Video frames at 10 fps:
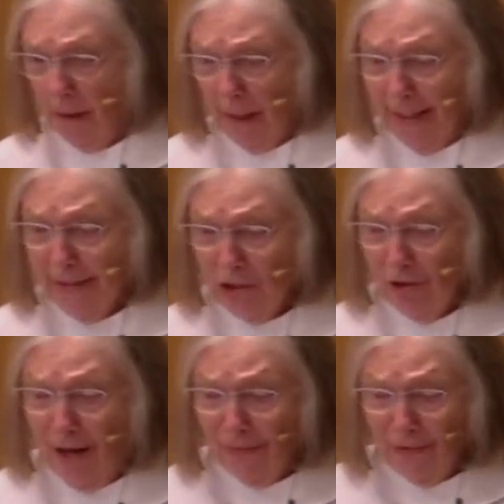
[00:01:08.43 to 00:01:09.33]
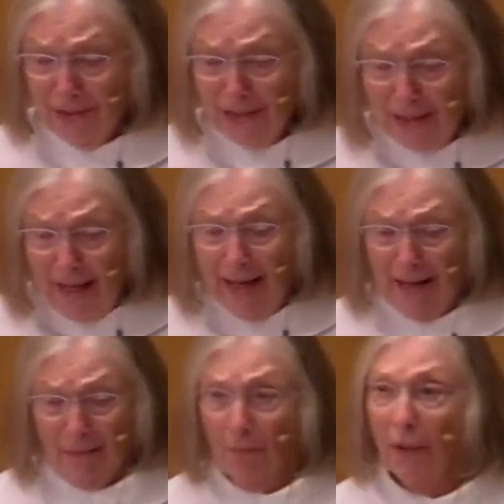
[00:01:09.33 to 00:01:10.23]
It's not the
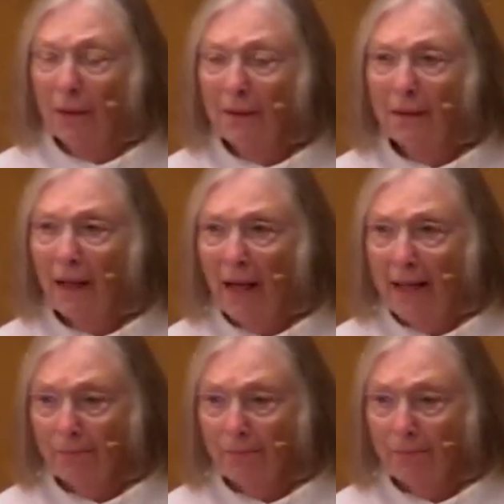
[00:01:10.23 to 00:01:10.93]
same, I